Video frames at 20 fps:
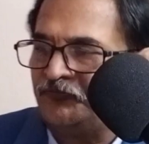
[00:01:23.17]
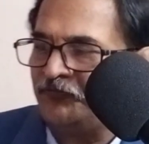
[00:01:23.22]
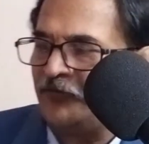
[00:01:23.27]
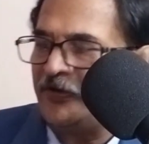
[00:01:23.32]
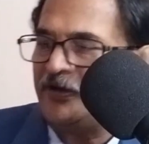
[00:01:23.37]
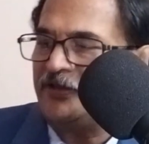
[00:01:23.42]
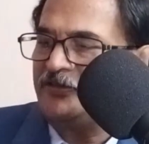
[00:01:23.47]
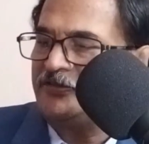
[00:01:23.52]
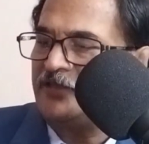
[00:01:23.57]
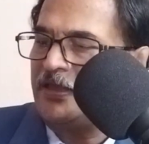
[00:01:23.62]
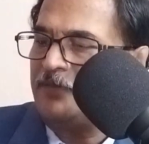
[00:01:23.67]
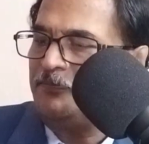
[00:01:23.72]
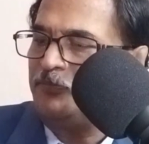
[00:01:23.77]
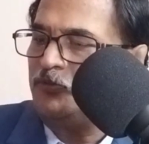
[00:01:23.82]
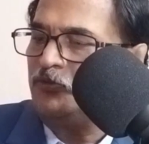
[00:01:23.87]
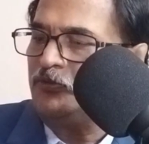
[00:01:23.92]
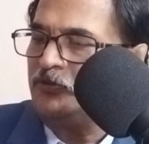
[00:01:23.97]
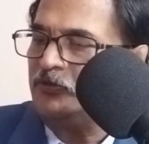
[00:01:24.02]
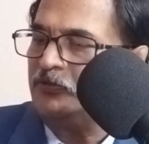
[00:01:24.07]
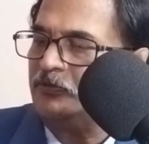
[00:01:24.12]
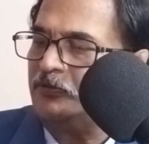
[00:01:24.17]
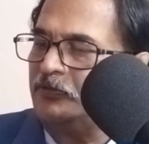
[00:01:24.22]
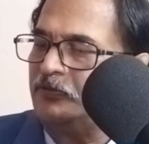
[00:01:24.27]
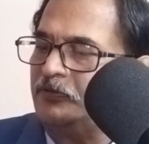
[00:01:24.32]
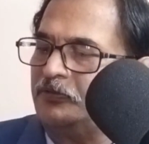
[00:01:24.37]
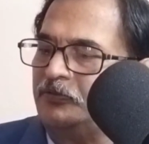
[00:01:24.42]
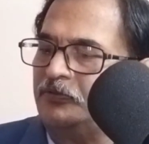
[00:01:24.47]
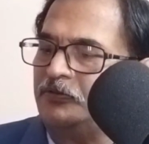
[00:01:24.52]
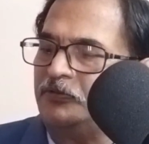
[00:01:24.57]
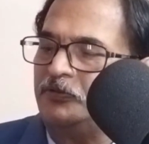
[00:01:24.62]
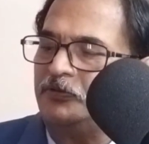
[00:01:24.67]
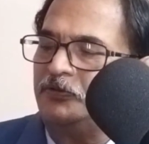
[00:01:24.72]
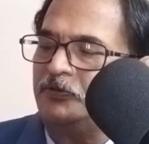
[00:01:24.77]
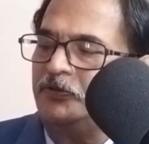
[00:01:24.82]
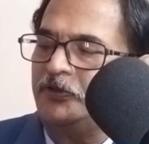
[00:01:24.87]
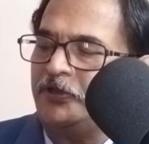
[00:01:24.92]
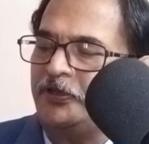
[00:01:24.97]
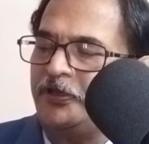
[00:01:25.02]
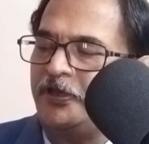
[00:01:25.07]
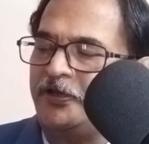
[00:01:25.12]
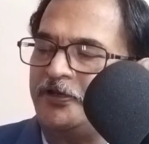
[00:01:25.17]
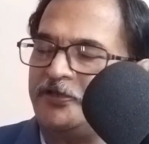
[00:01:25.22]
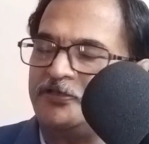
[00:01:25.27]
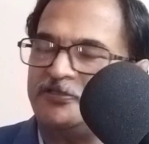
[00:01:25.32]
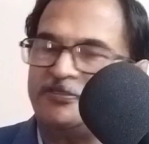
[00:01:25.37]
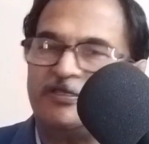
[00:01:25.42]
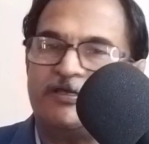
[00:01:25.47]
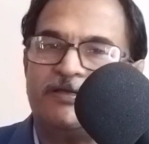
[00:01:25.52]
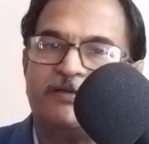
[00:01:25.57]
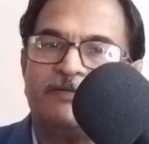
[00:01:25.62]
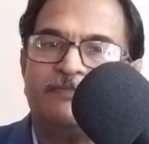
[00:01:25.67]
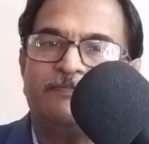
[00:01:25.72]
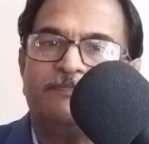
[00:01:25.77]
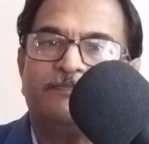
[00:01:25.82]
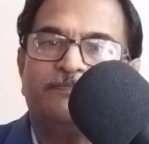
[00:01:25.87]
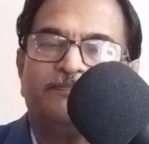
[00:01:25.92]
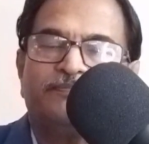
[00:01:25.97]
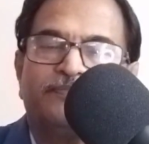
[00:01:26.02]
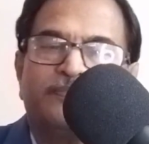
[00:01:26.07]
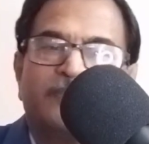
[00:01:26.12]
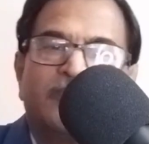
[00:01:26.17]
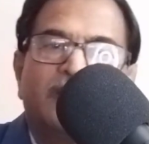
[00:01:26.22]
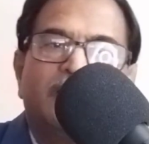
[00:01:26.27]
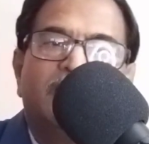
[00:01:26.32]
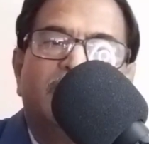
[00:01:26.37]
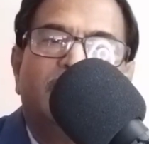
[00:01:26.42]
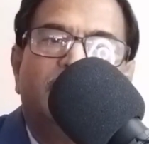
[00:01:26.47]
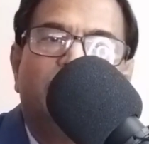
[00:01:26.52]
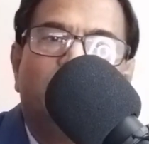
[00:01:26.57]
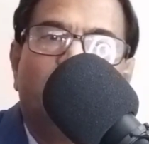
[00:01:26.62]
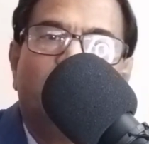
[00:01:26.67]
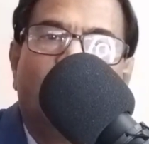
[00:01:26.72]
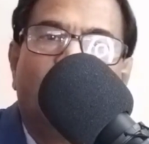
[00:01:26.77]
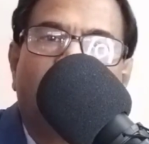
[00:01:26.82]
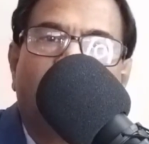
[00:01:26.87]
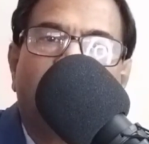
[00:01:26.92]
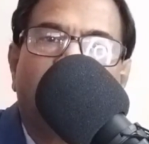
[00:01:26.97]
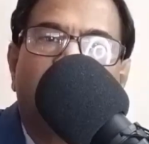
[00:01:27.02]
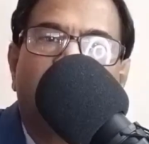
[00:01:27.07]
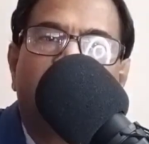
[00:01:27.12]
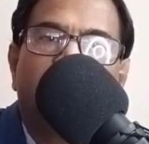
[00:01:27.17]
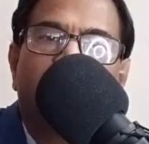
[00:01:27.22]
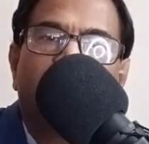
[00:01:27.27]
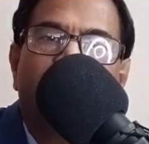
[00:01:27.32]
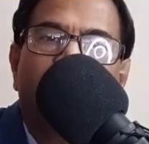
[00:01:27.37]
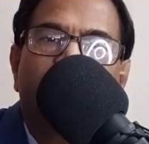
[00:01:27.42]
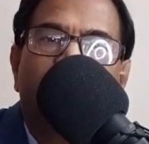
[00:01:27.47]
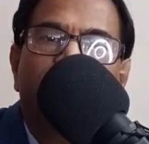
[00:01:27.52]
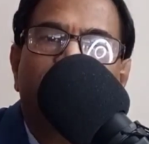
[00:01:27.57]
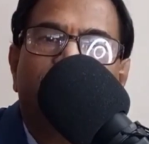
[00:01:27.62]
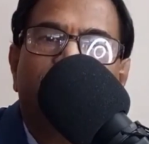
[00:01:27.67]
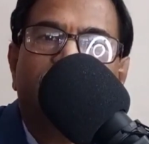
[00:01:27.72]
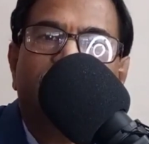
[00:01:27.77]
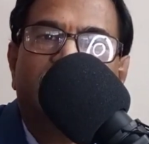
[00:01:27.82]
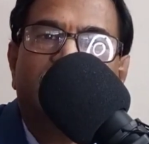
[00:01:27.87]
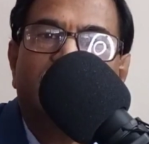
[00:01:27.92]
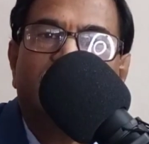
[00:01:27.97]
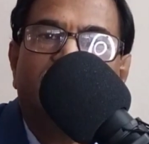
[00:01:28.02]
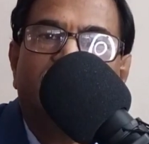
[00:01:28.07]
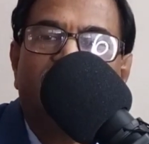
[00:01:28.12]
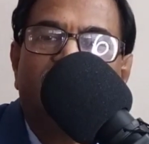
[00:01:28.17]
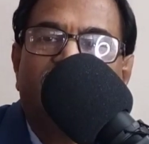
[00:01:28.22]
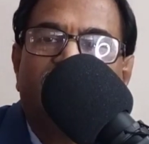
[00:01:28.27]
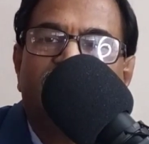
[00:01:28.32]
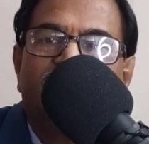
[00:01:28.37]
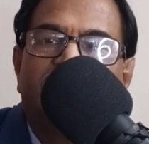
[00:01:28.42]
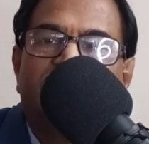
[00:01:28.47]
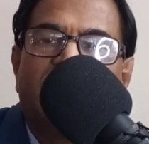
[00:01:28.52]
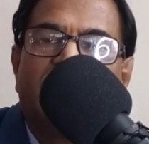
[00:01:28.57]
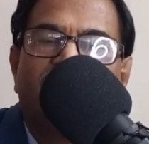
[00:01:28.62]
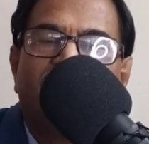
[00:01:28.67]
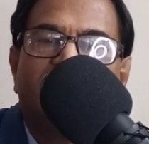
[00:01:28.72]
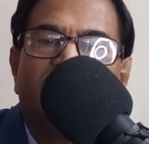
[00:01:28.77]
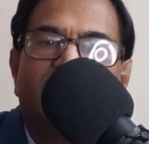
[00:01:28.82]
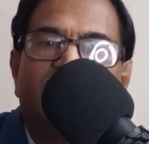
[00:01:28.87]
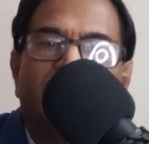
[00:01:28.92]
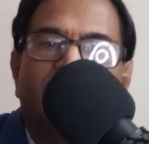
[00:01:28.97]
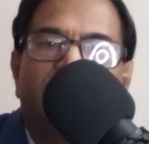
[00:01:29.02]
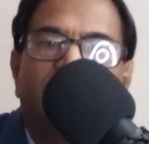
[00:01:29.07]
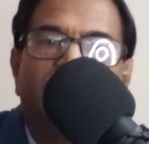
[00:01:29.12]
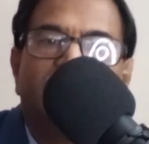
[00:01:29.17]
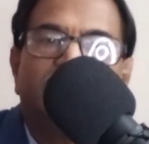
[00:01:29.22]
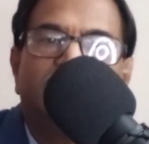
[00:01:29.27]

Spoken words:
For example, here is the bottle which is having a